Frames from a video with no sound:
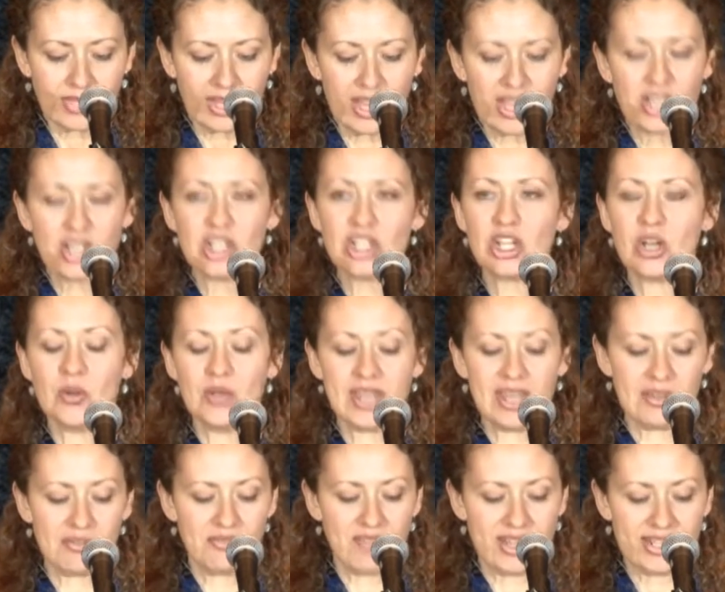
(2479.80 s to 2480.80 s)
Shoghi
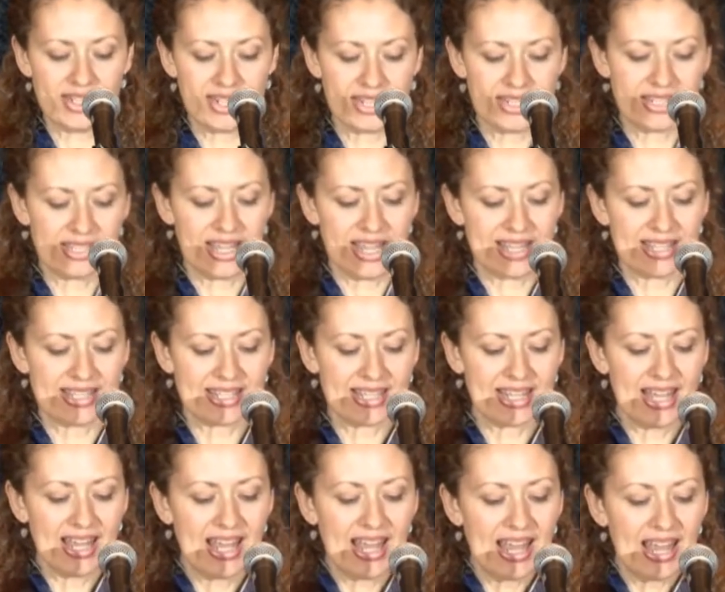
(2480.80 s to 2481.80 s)
Effendi says,
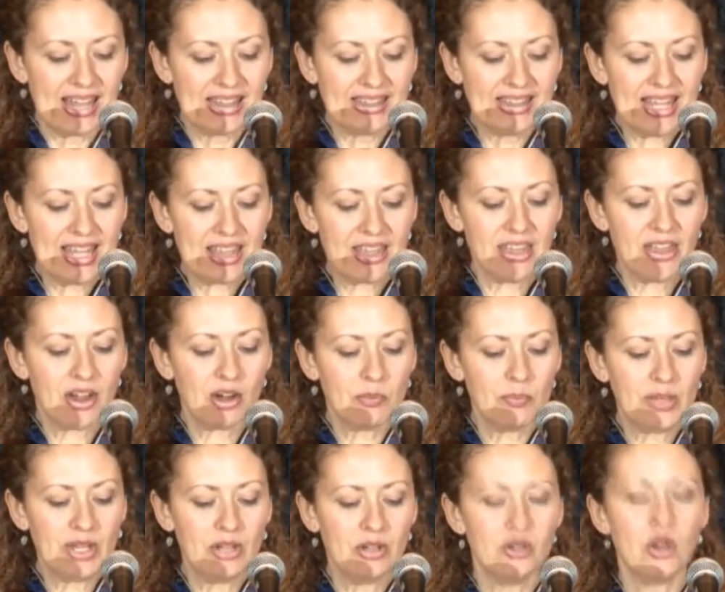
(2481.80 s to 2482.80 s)
Let there
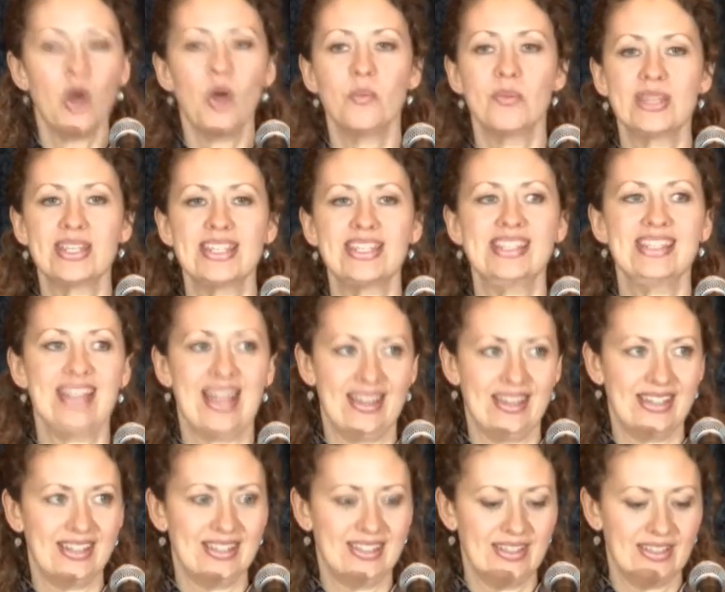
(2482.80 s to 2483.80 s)
be no
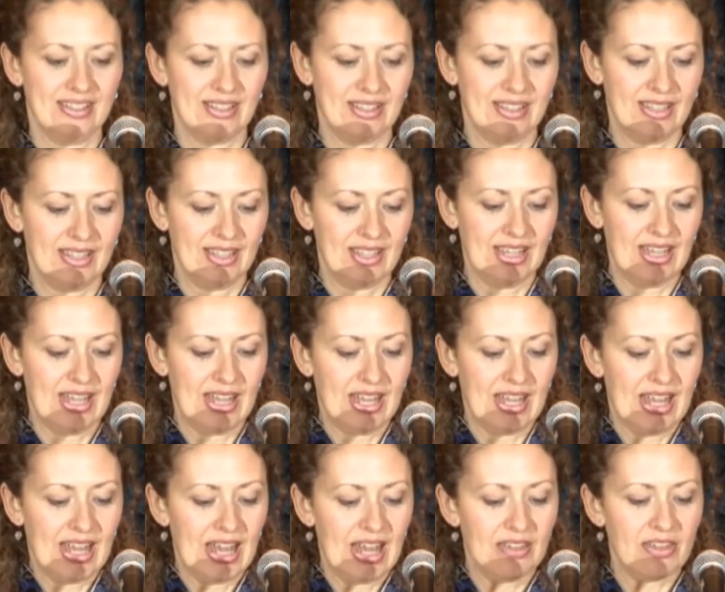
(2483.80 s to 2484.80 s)
mistake
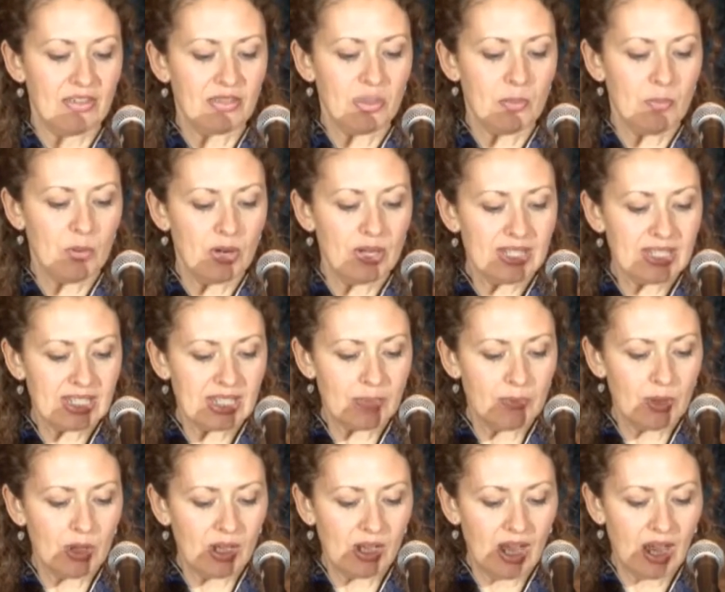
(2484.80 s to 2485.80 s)
that the
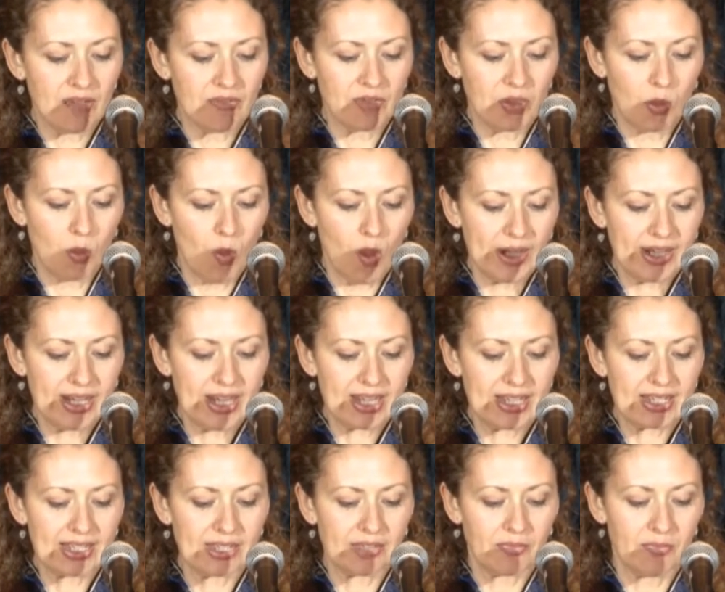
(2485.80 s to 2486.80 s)
principle of the
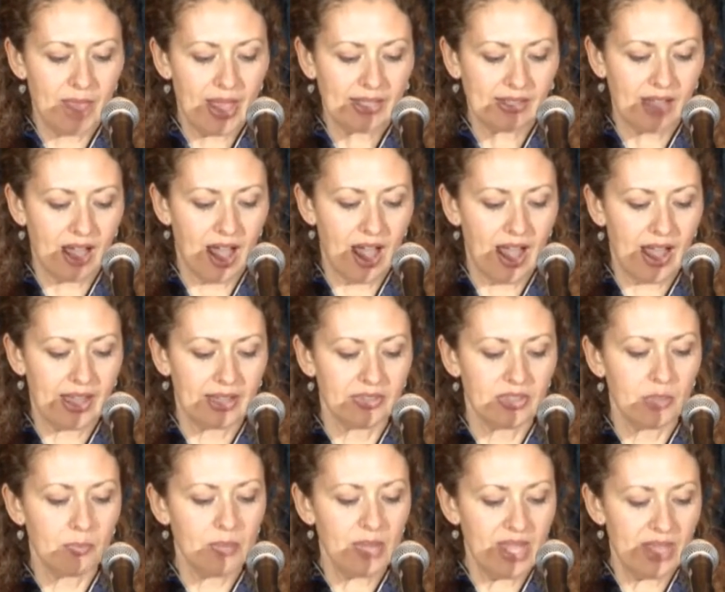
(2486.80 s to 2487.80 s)
oneness of mankind, the
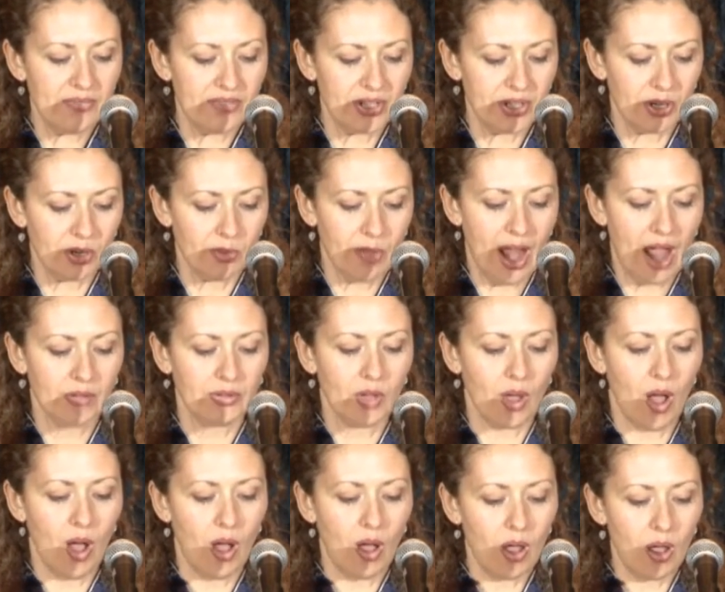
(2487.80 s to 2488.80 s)
pivot around
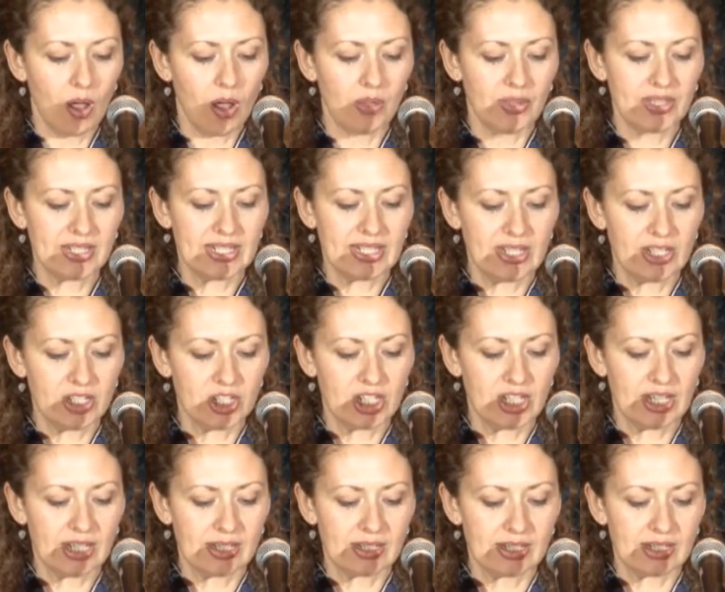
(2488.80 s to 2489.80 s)
all the
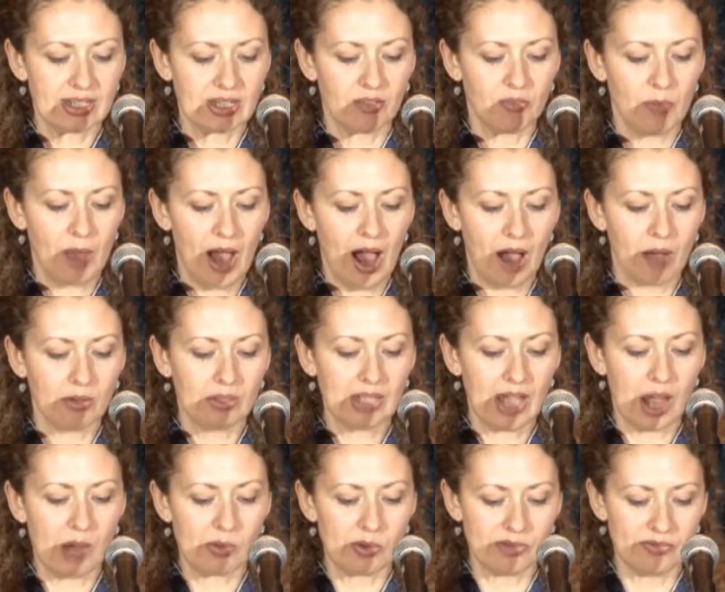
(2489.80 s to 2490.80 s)
teachings of
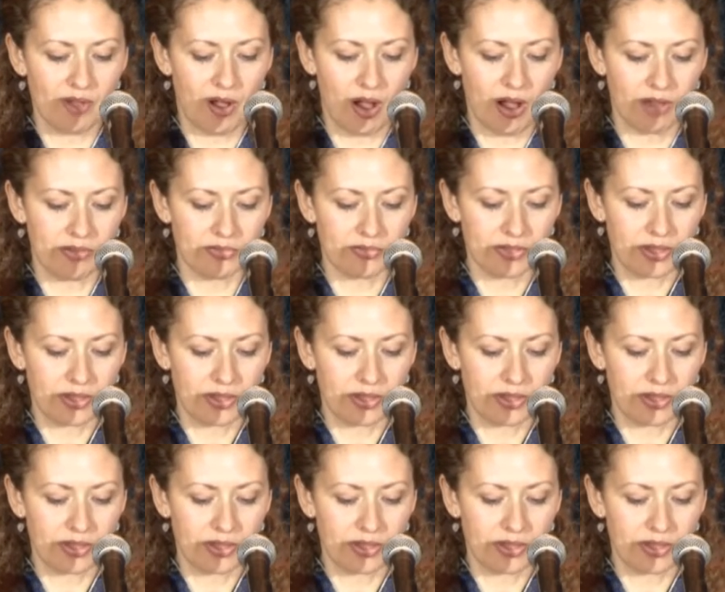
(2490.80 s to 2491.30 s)
Baha'u'llah revolve,